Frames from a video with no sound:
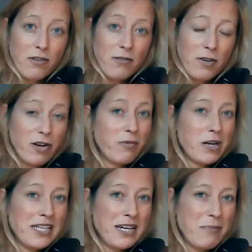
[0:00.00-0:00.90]
You know what
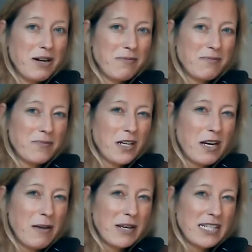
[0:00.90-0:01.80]
I say about
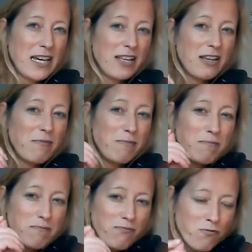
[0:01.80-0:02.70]
dynamics and the
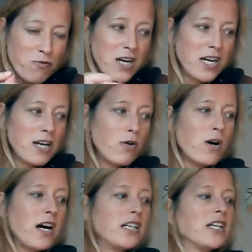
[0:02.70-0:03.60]
really
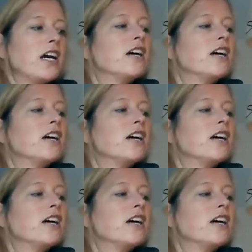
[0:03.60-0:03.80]
quiet.